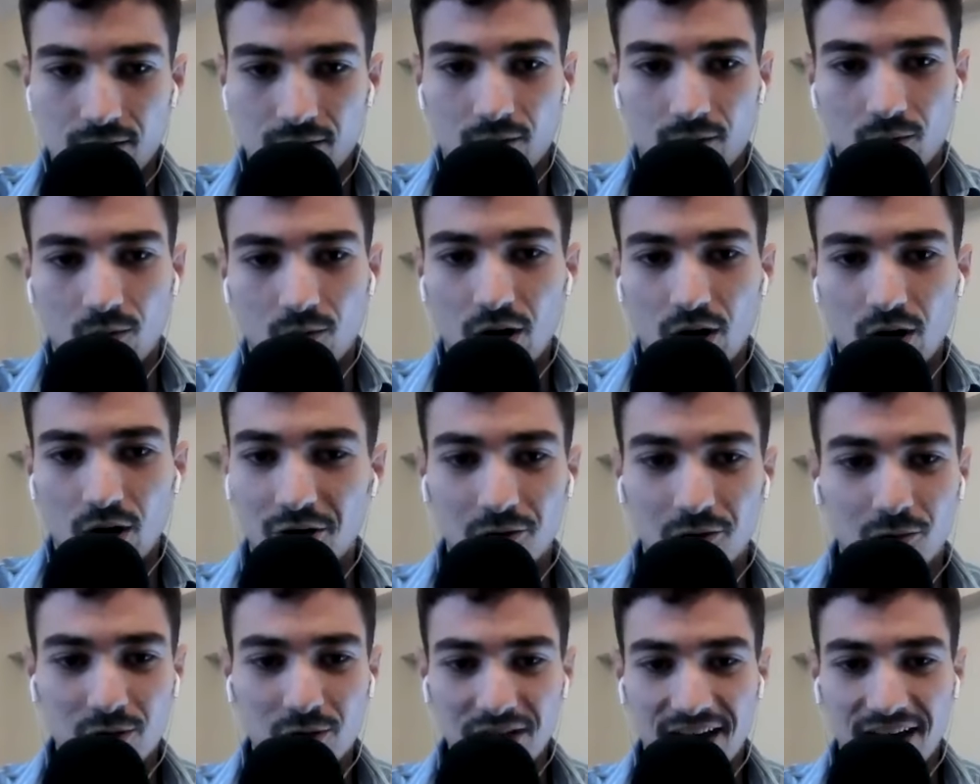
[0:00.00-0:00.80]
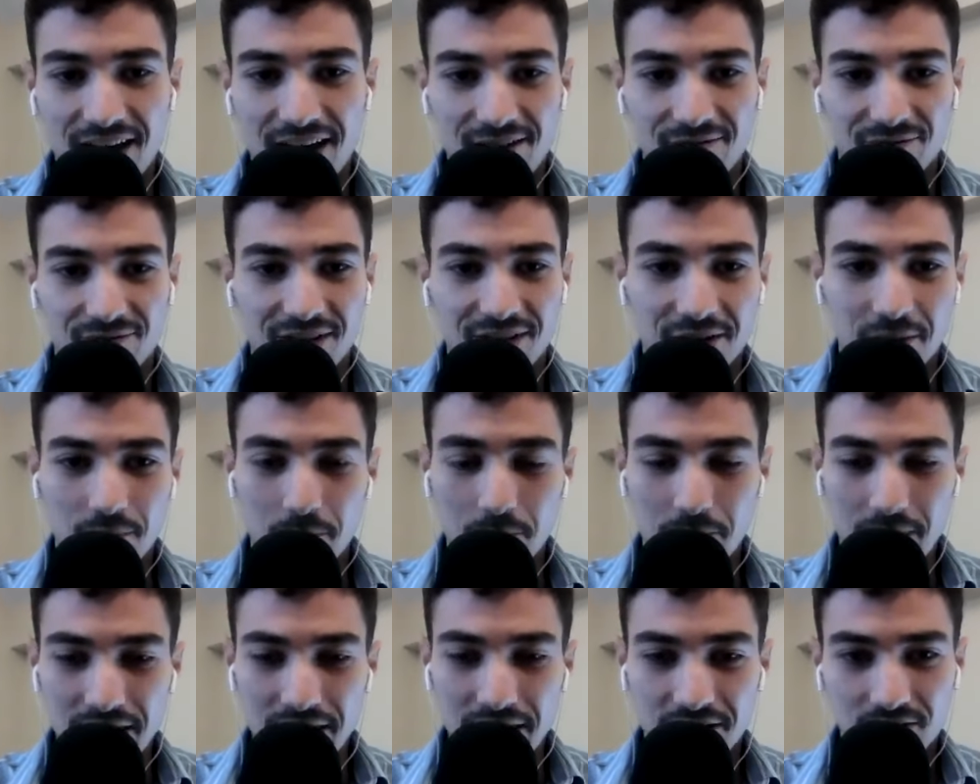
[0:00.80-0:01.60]
Well, we have an
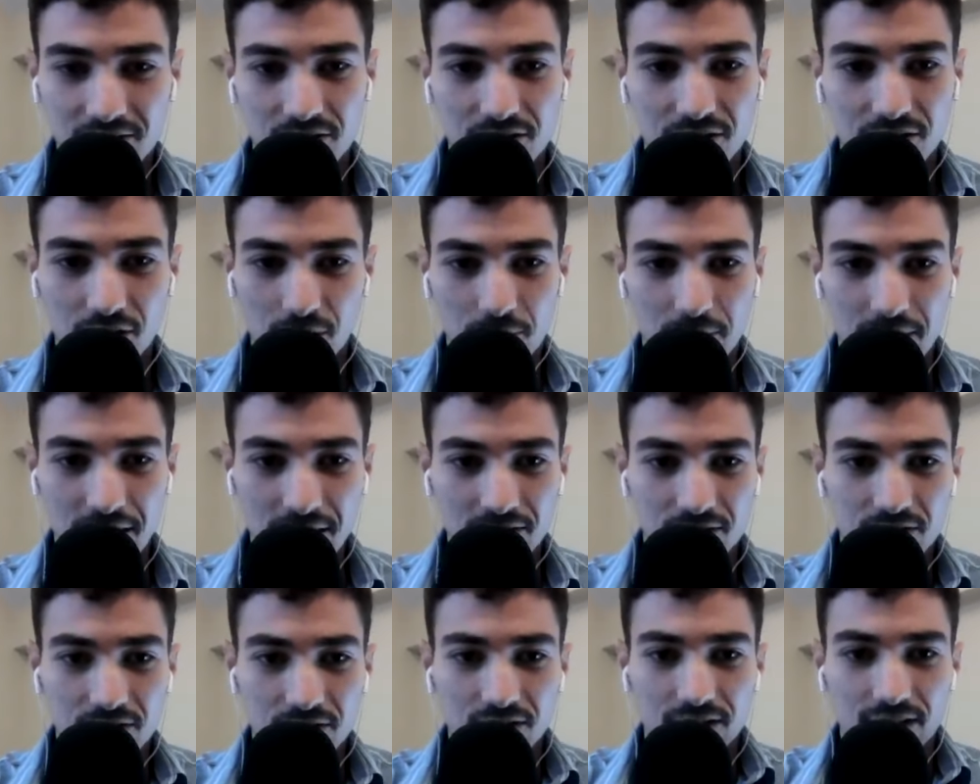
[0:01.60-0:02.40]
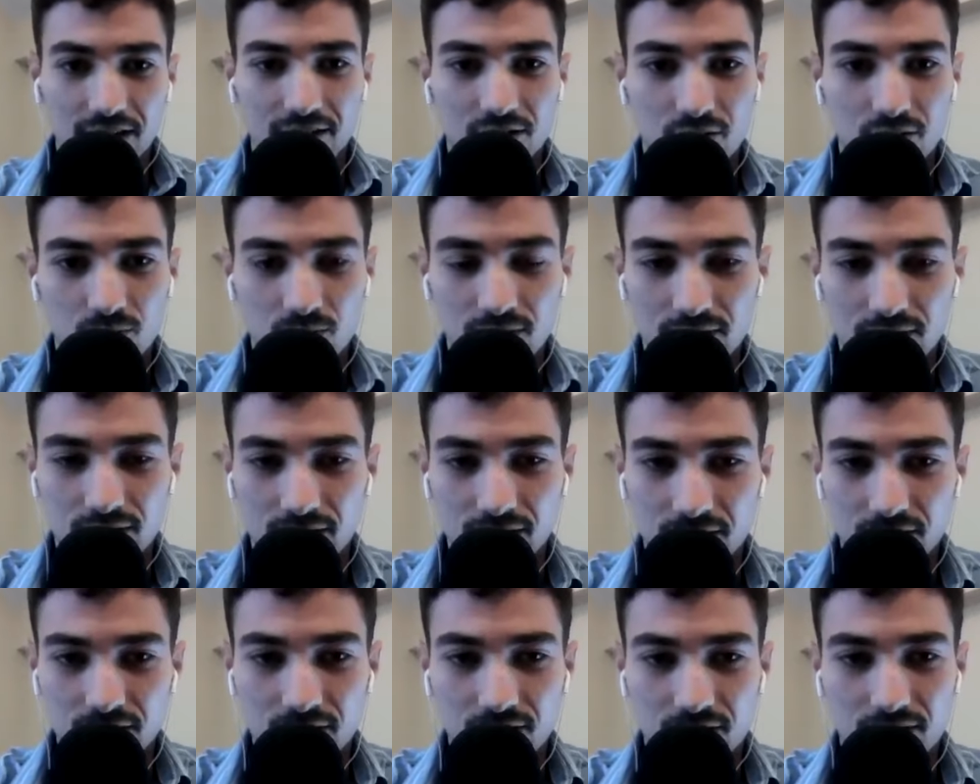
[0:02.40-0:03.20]
amazing guest with
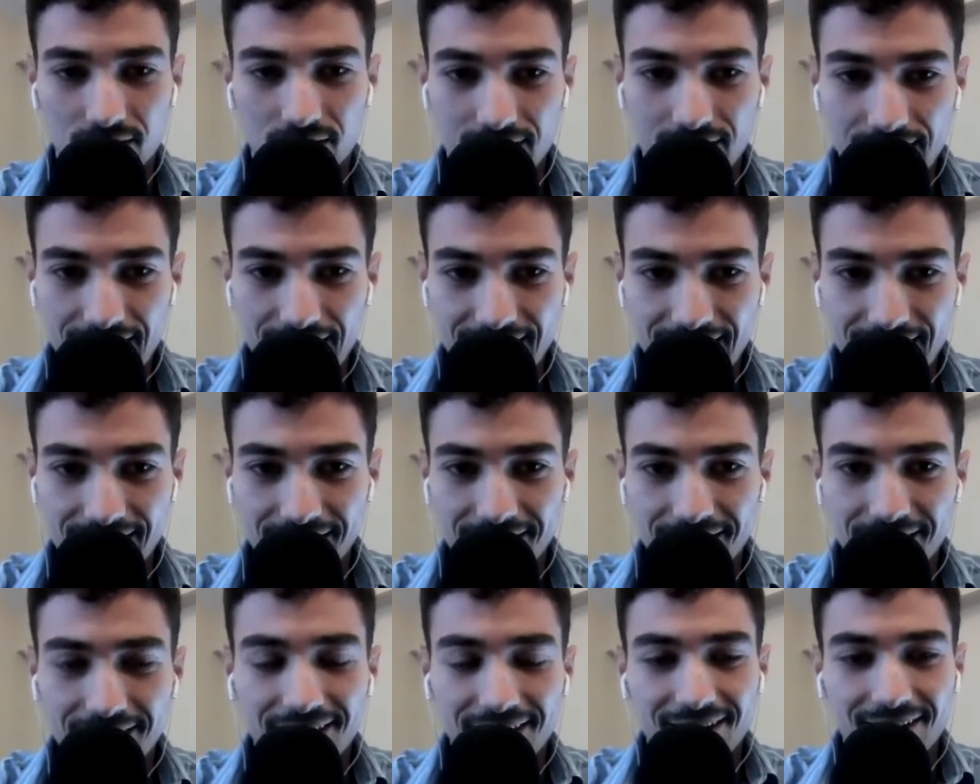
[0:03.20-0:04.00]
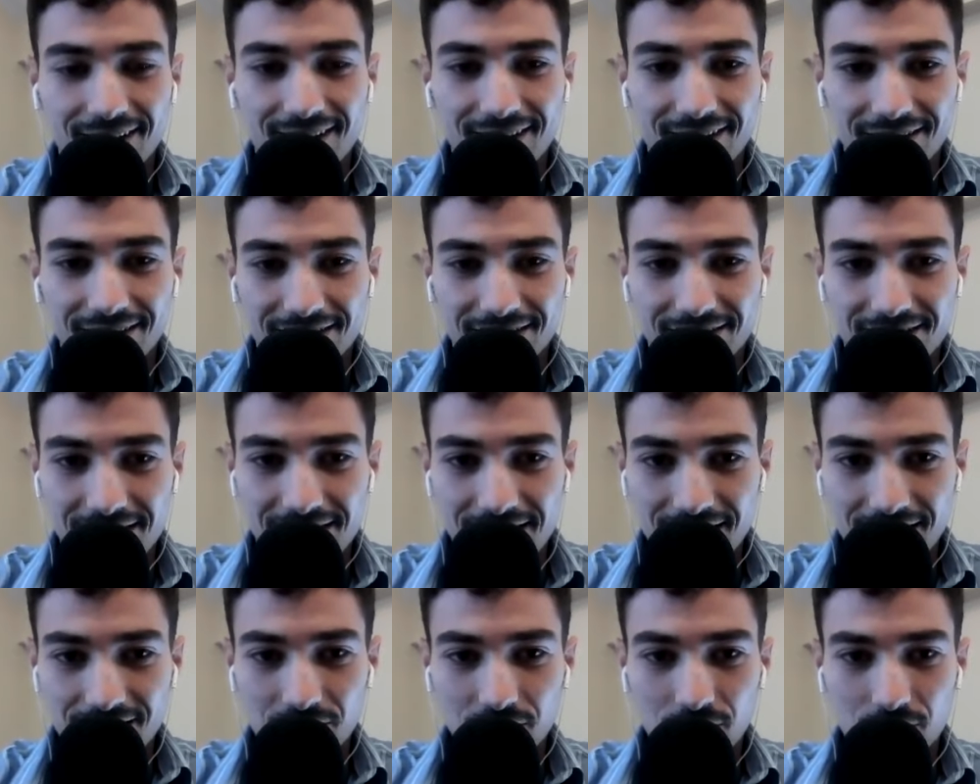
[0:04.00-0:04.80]
us today,
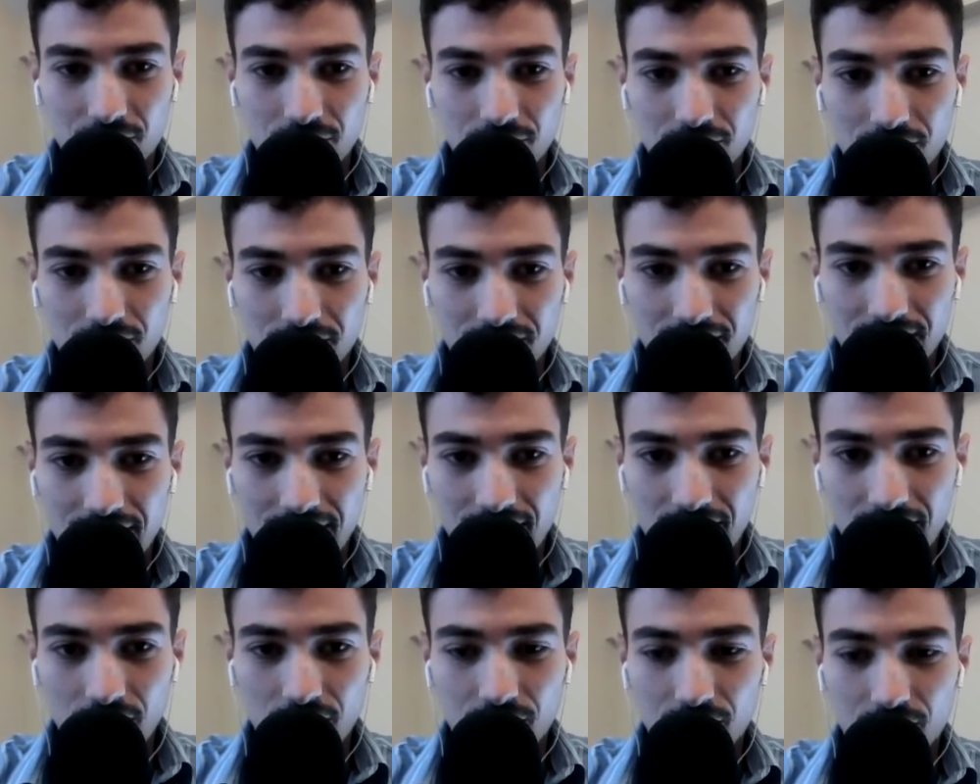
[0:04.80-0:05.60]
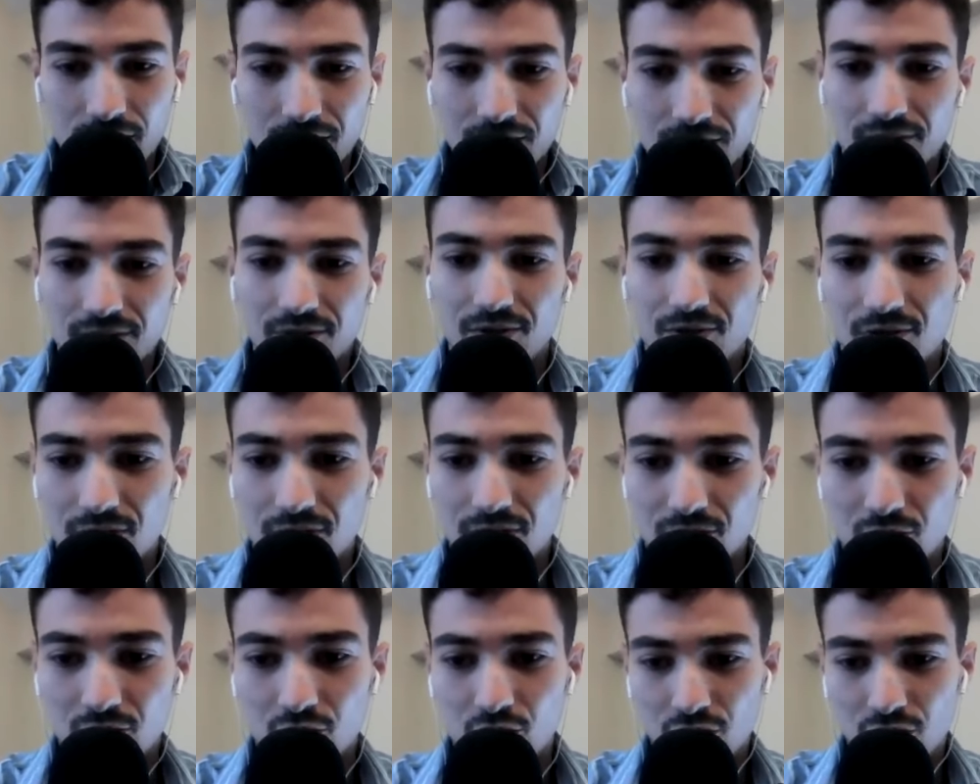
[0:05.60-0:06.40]
Daniel Lacalle. He is
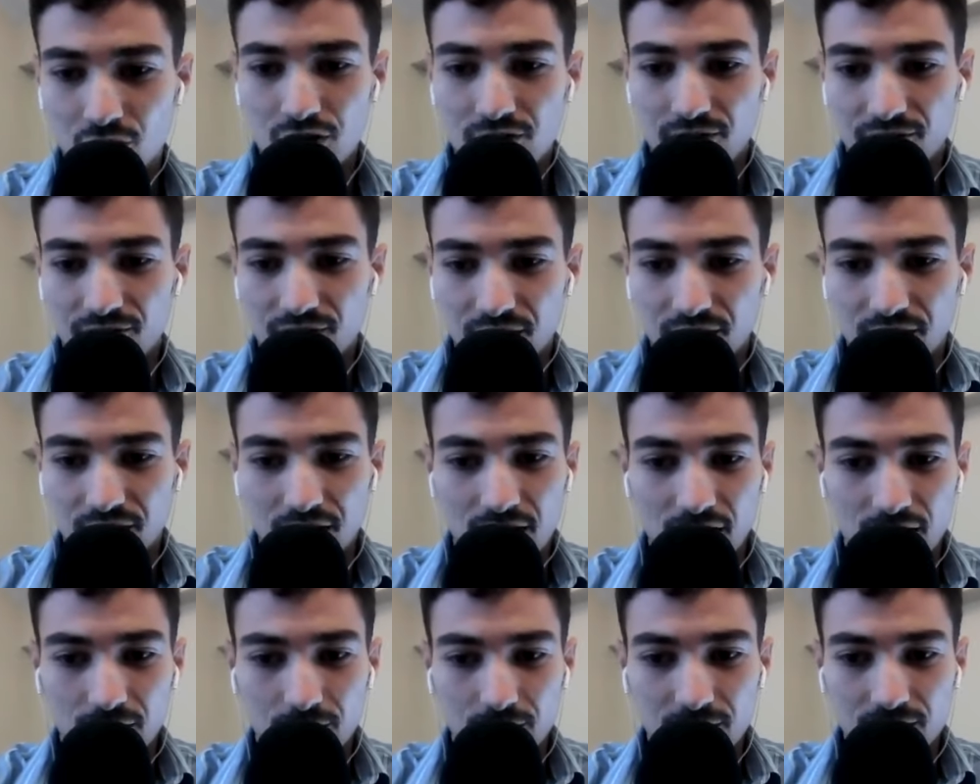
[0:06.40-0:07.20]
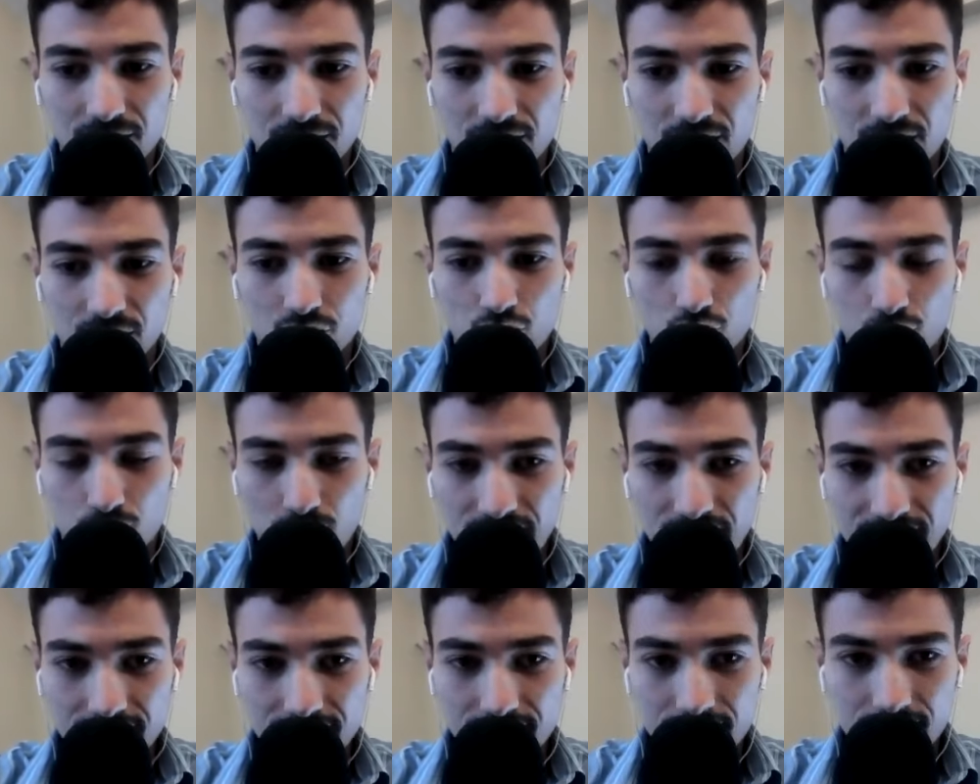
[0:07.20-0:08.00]
the chief economist at
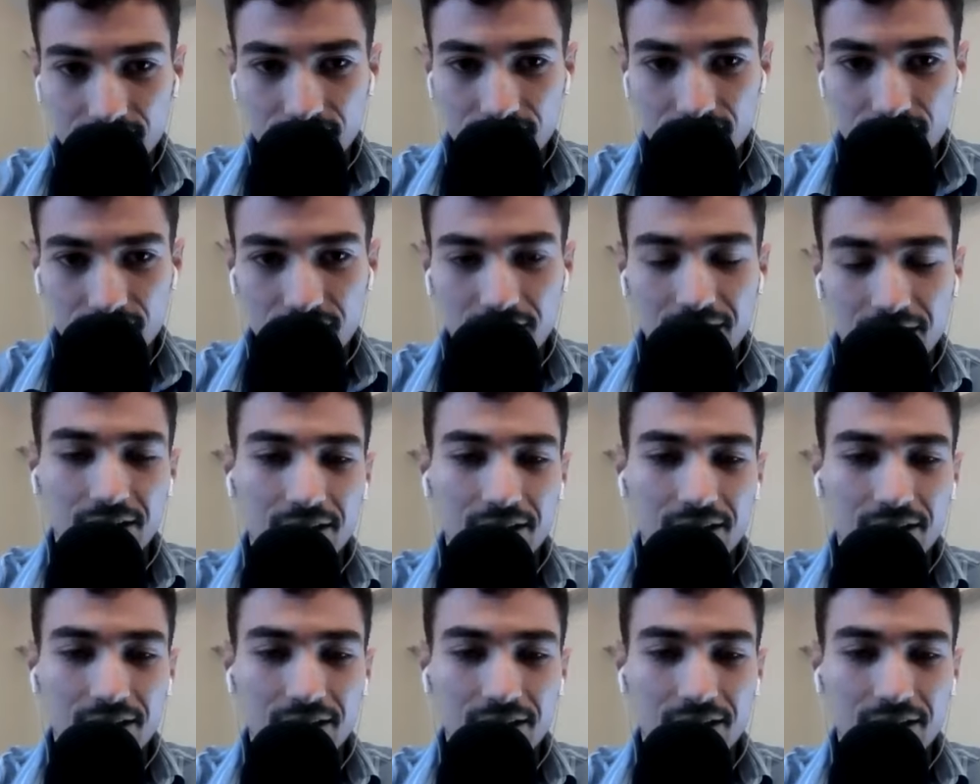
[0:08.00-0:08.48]
Tressis.